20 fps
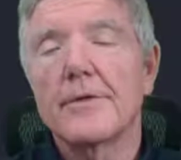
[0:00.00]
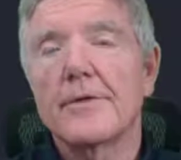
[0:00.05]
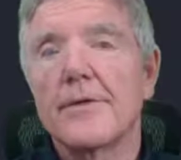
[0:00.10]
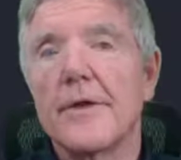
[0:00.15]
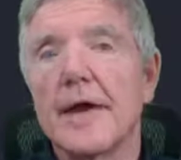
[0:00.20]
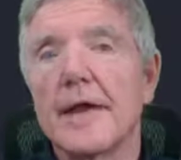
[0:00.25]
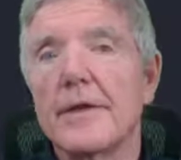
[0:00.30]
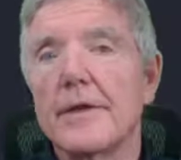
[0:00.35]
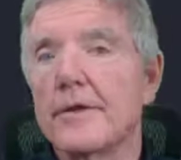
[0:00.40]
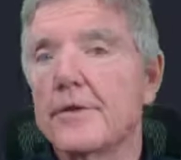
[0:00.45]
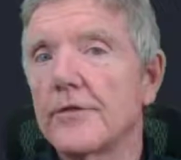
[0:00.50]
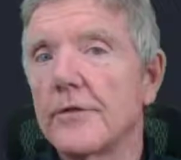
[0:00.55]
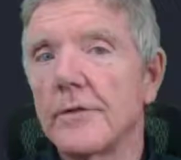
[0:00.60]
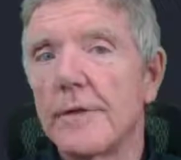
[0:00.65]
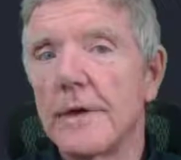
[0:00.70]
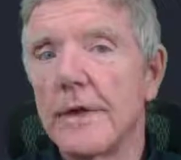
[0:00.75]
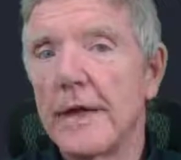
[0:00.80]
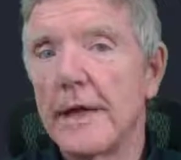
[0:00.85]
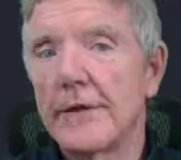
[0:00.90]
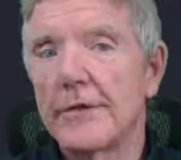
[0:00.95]
to find this from
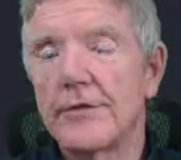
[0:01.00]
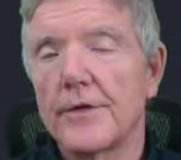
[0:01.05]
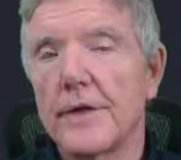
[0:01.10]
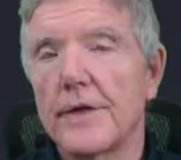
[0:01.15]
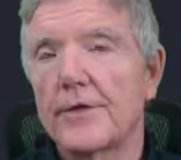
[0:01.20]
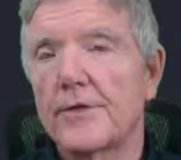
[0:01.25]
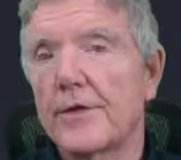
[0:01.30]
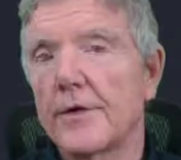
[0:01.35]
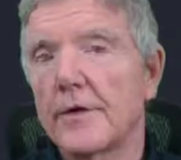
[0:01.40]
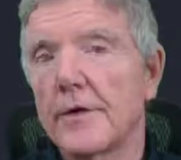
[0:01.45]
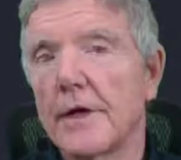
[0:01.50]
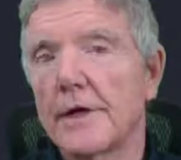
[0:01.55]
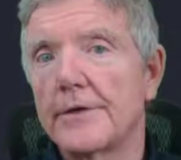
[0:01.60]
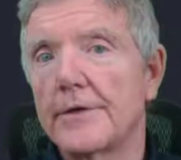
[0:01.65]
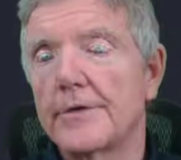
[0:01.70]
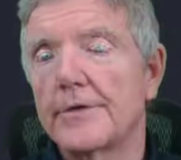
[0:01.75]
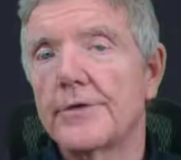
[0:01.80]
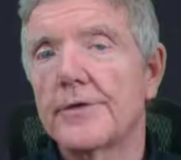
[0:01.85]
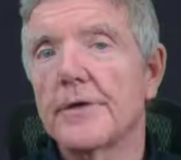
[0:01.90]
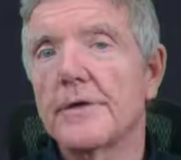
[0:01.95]
the United States
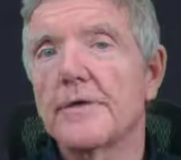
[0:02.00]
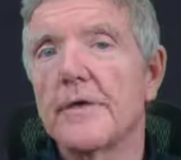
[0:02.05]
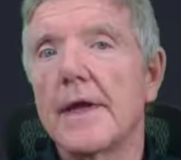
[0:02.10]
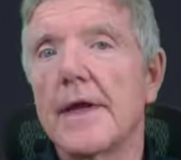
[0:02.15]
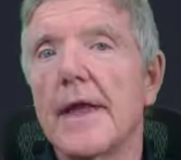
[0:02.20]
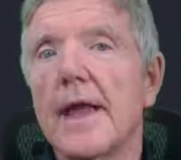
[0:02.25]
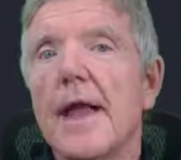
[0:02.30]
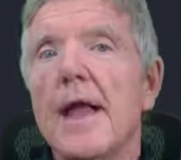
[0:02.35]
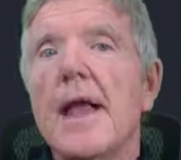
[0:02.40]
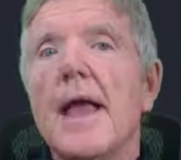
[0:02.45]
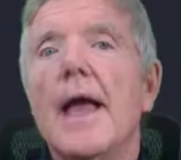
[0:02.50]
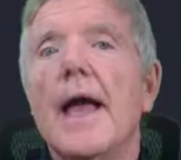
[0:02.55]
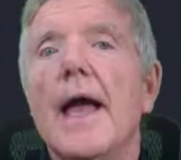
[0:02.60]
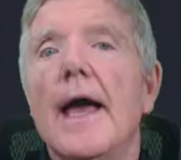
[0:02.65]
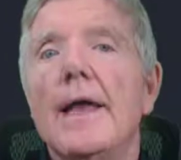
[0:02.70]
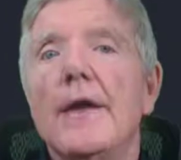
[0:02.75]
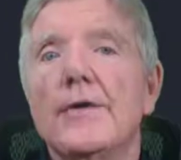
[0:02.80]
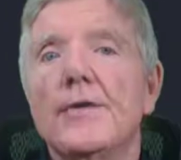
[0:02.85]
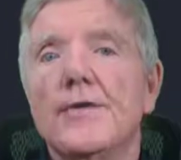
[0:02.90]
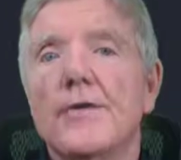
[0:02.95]
Geological Survey,
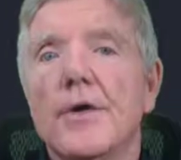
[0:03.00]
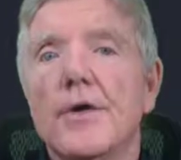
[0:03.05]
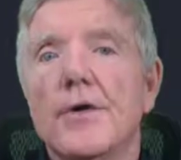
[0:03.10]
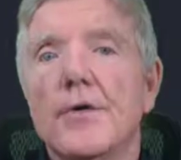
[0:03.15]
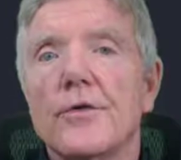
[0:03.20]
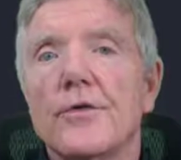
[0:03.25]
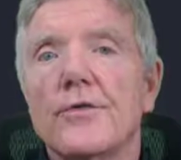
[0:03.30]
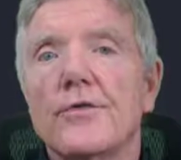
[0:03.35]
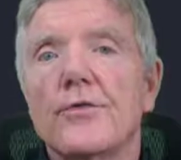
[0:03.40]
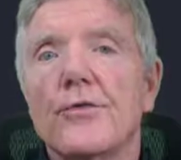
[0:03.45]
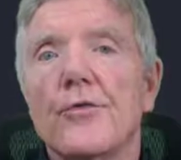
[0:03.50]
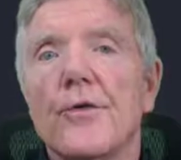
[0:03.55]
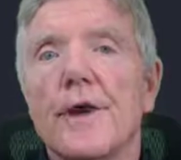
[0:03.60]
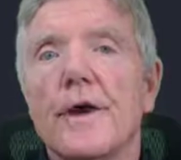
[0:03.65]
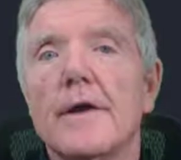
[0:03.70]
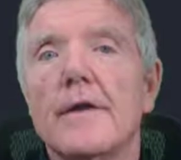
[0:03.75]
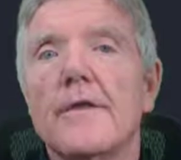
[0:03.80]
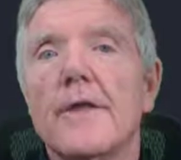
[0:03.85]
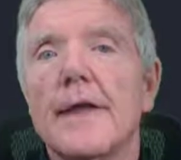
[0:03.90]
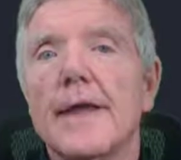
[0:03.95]
and it shows
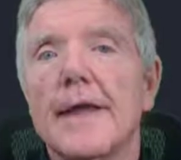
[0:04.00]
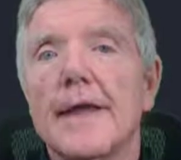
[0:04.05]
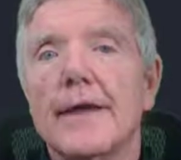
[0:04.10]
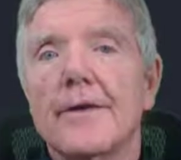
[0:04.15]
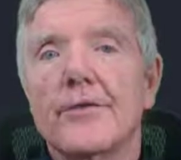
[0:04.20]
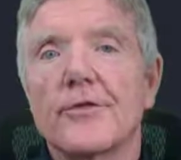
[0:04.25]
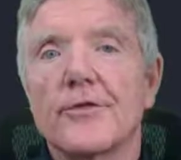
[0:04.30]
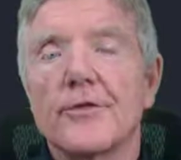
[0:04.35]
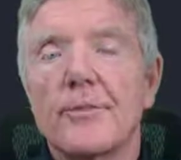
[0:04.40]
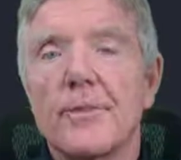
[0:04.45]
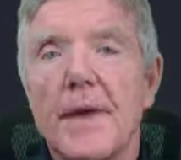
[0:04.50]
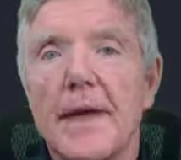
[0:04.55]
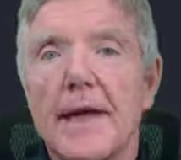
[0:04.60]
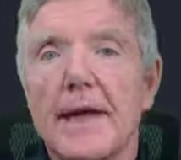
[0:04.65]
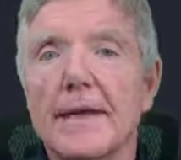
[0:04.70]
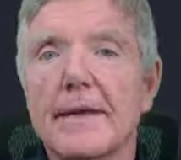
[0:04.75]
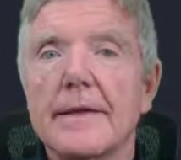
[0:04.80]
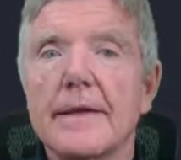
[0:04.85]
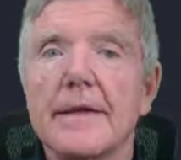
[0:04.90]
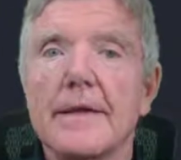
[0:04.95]
where they
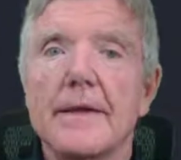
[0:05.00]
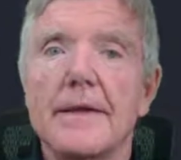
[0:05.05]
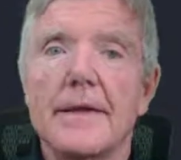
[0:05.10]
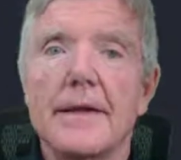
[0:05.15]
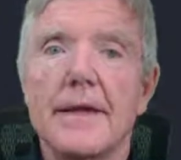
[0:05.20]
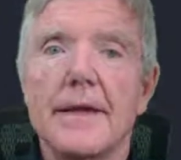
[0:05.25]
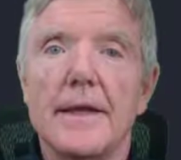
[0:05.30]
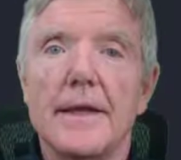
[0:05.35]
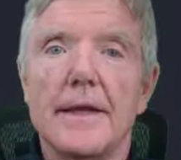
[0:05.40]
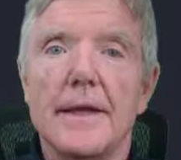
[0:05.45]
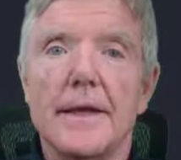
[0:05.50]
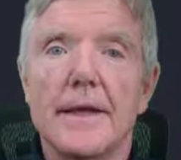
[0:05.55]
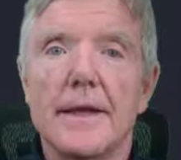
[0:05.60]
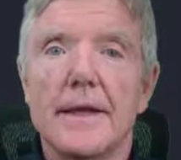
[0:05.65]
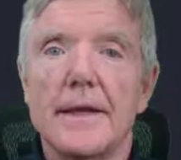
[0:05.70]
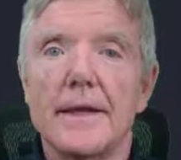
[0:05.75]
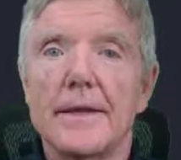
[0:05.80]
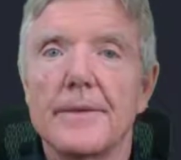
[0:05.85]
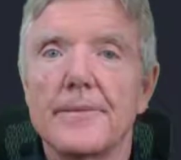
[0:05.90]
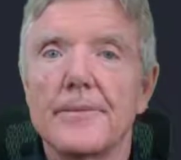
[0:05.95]
expect the
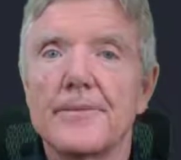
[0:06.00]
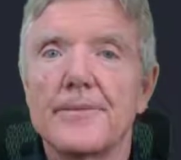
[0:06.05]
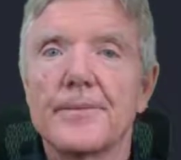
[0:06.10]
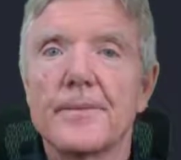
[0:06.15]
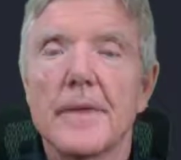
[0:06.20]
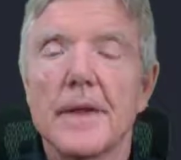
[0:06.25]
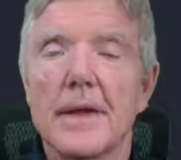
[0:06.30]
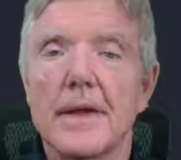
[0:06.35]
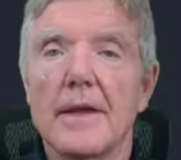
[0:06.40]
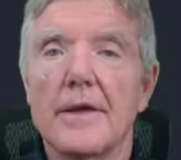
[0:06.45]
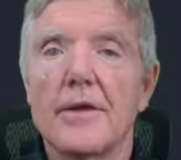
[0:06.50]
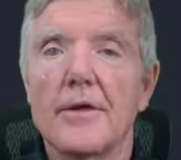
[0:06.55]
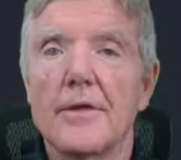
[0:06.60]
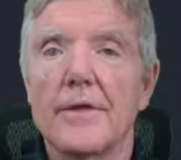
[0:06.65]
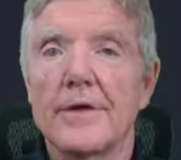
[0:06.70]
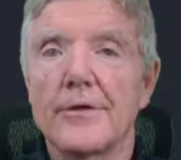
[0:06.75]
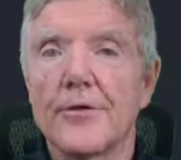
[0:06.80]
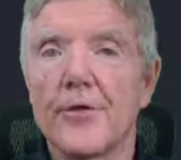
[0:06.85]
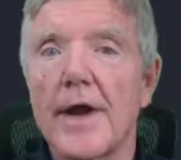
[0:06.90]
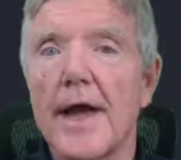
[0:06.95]

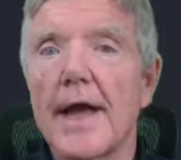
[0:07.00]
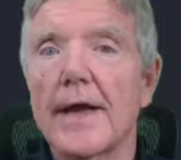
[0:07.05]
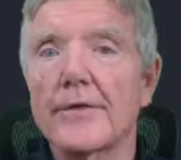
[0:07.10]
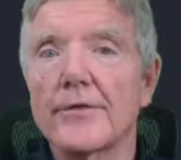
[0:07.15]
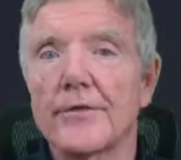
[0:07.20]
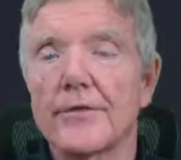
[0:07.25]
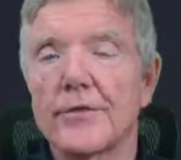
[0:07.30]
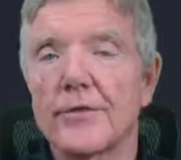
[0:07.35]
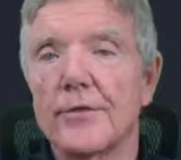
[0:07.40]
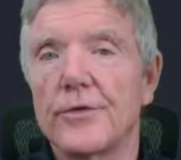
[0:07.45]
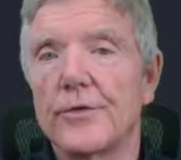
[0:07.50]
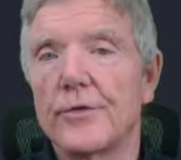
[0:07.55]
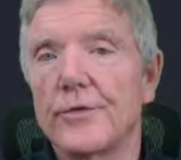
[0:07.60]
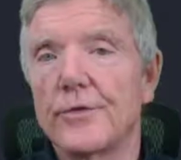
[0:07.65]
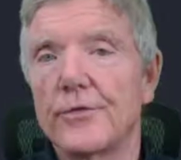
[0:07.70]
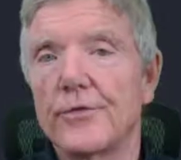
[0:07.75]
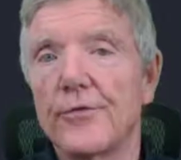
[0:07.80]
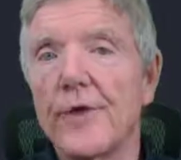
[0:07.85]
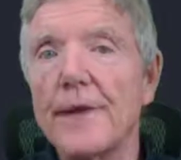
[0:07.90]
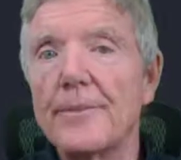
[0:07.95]
tracks
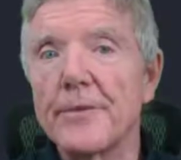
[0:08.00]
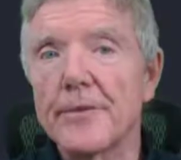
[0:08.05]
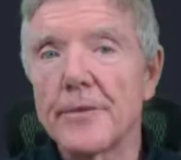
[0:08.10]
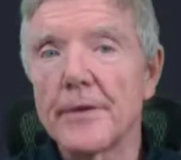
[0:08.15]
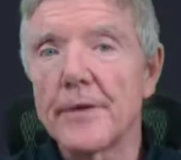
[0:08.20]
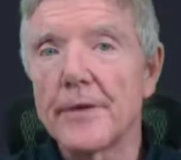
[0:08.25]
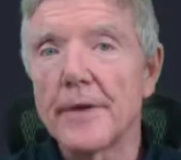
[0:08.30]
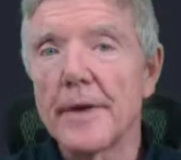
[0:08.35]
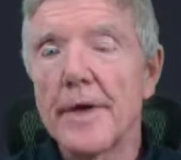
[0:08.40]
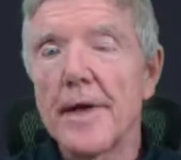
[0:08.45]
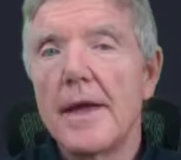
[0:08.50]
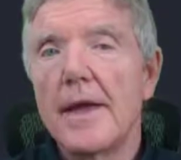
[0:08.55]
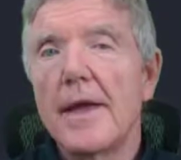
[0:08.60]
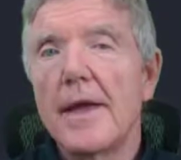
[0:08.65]
to rupture